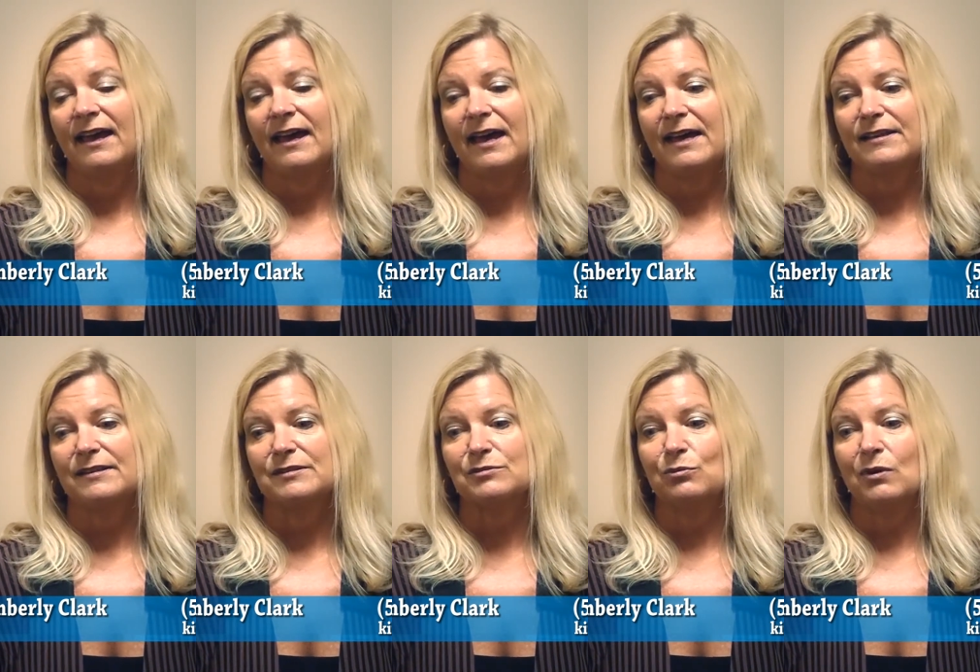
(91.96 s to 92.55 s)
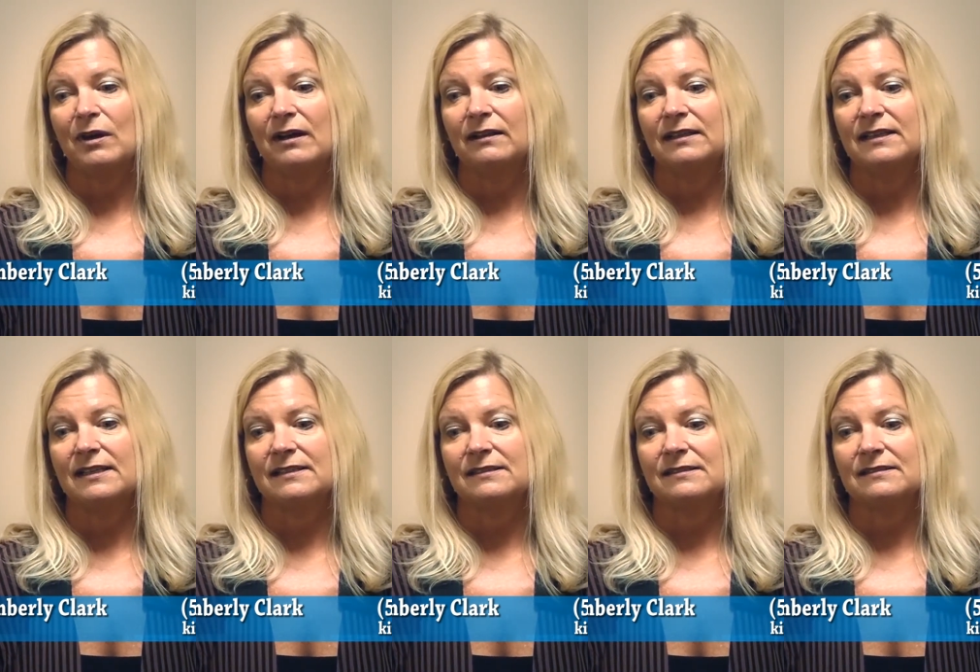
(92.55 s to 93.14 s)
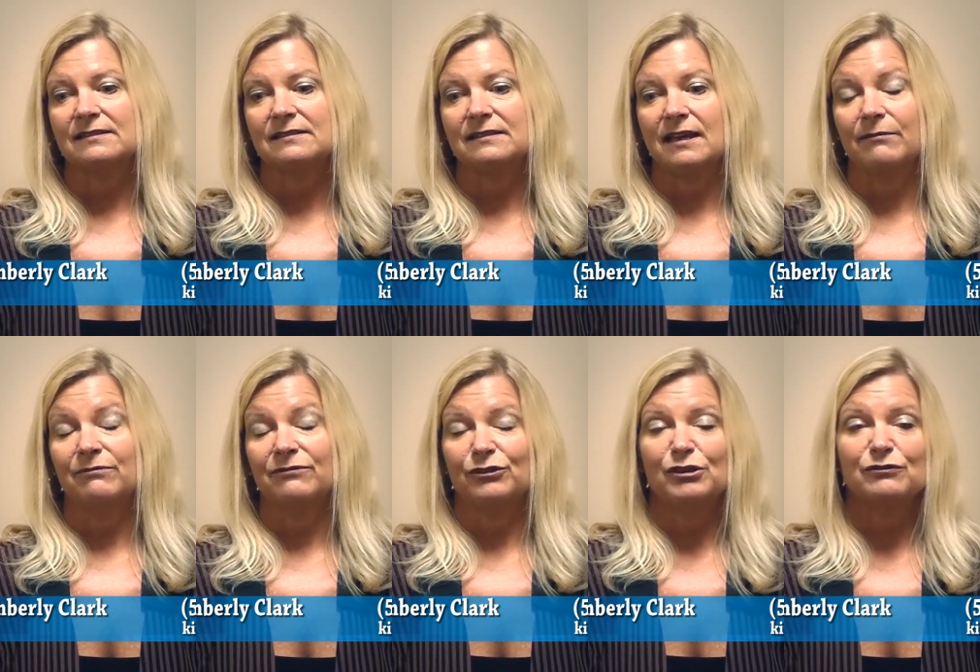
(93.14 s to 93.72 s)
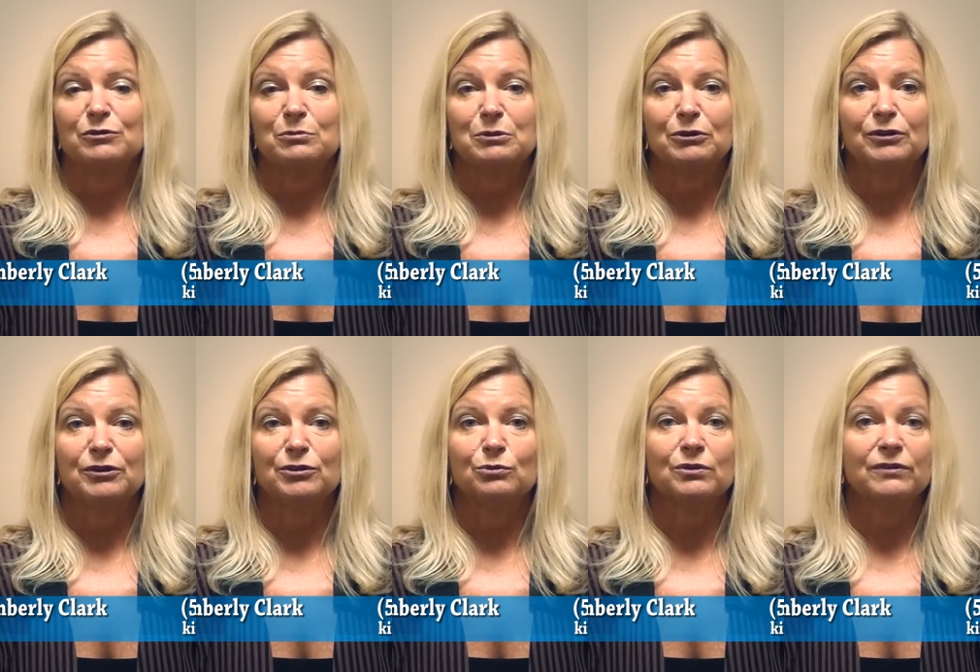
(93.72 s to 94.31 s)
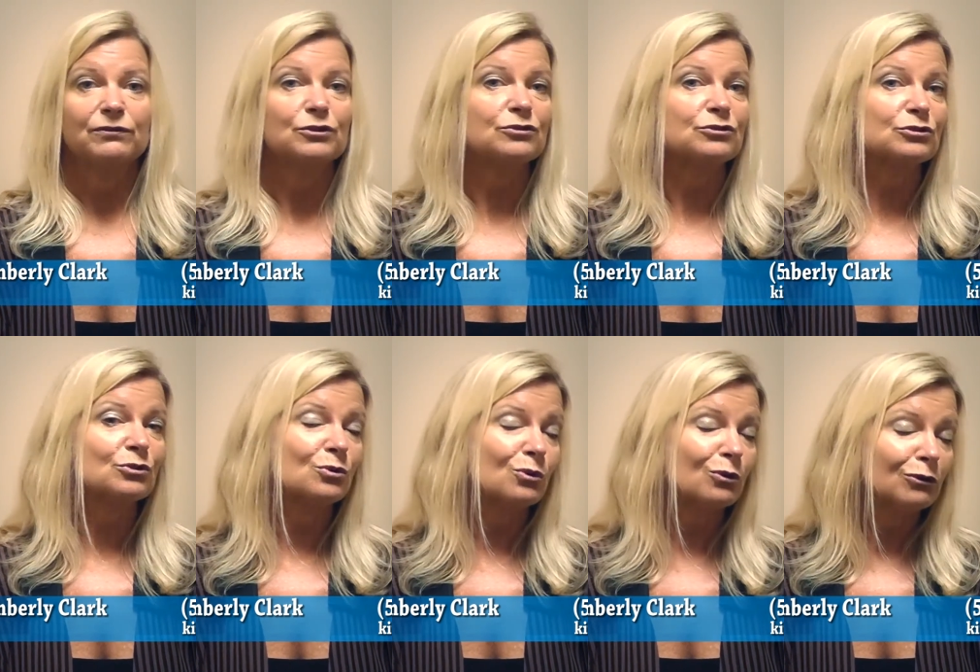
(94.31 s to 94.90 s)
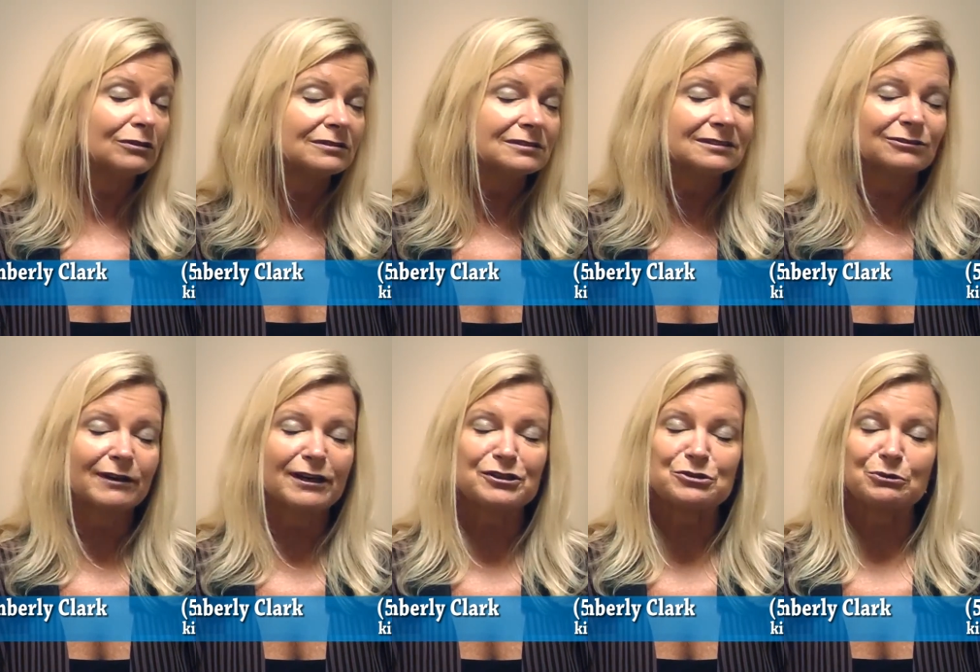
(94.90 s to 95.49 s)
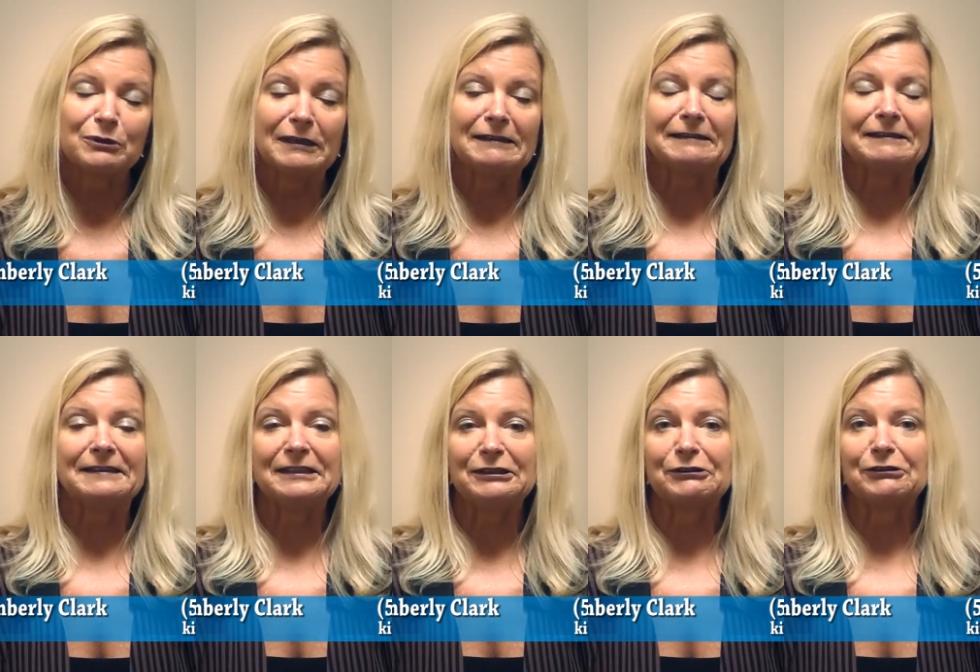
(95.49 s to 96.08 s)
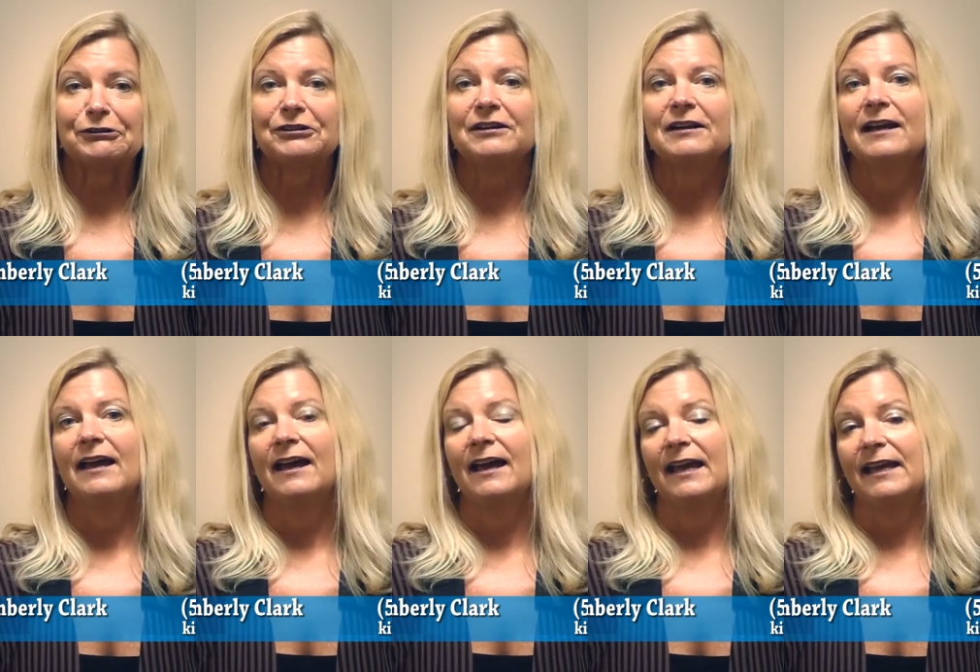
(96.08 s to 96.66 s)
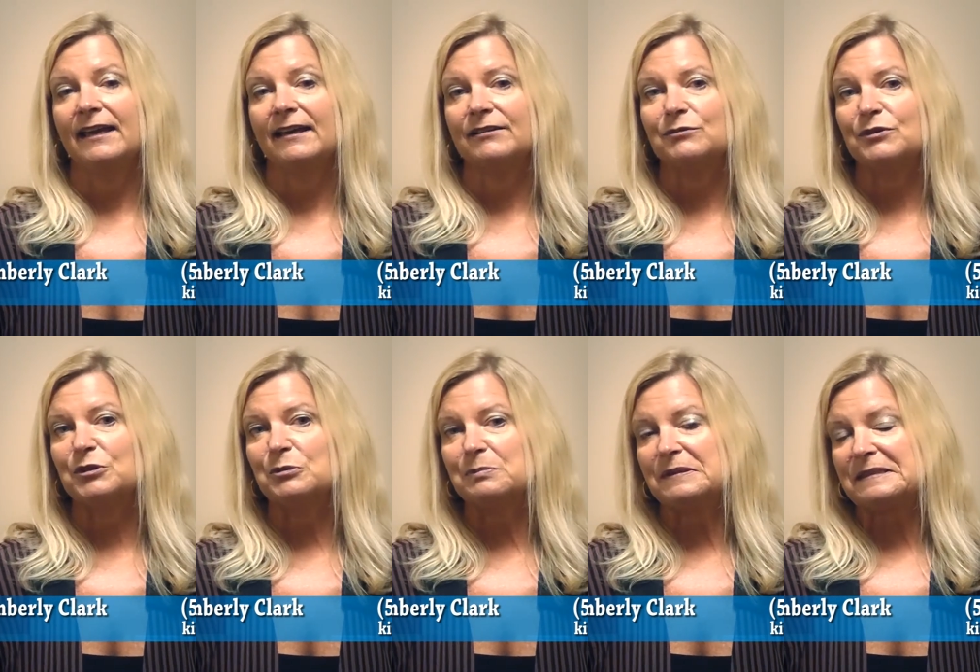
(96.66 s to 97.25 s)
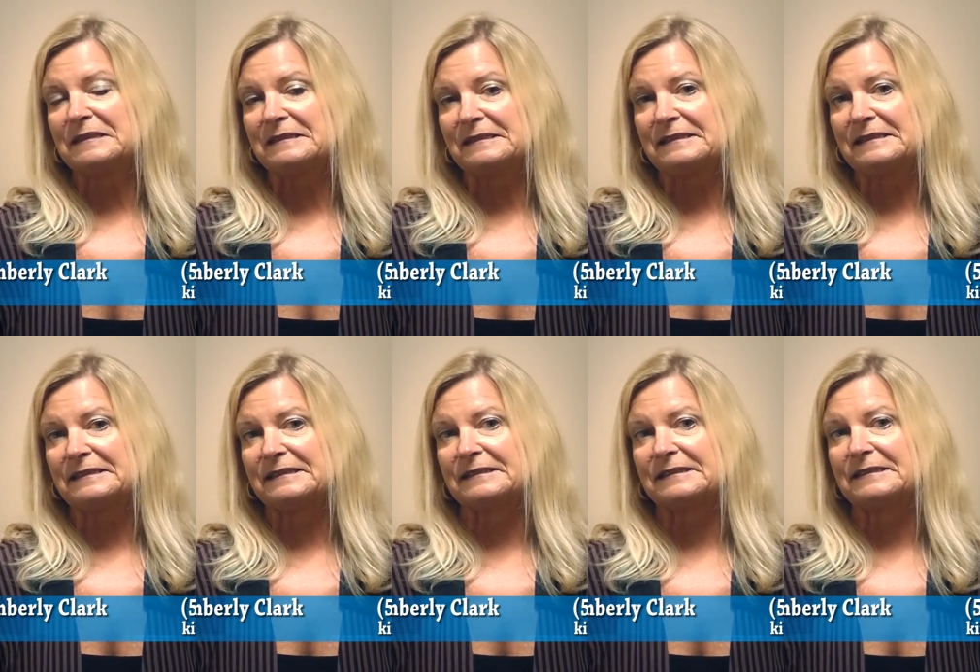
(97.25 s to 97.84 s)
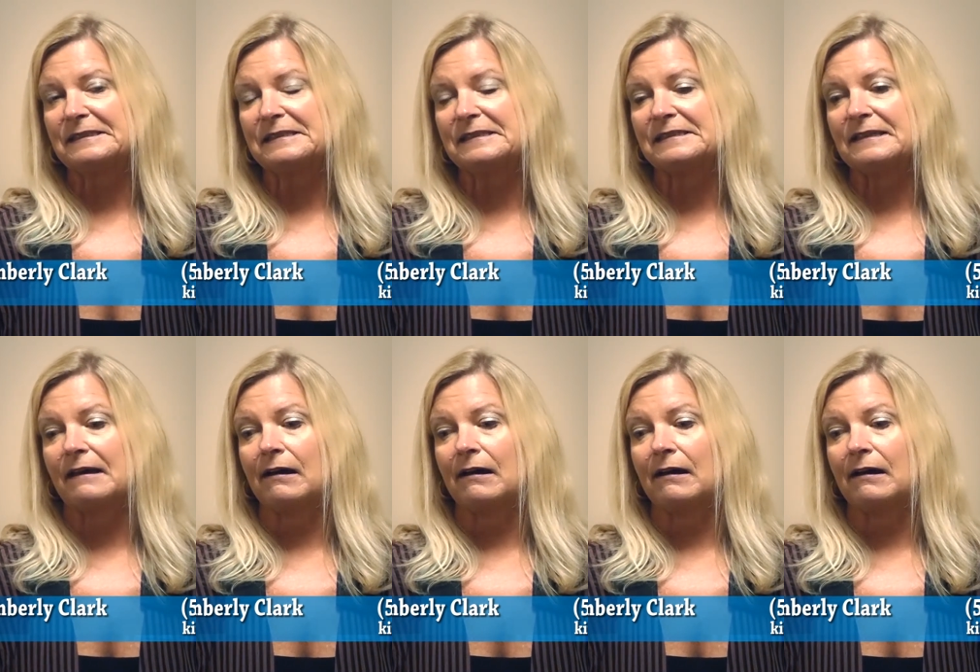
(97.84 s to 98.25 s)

as well as I'm very familiar with the schools, graduated here, and with the businesses.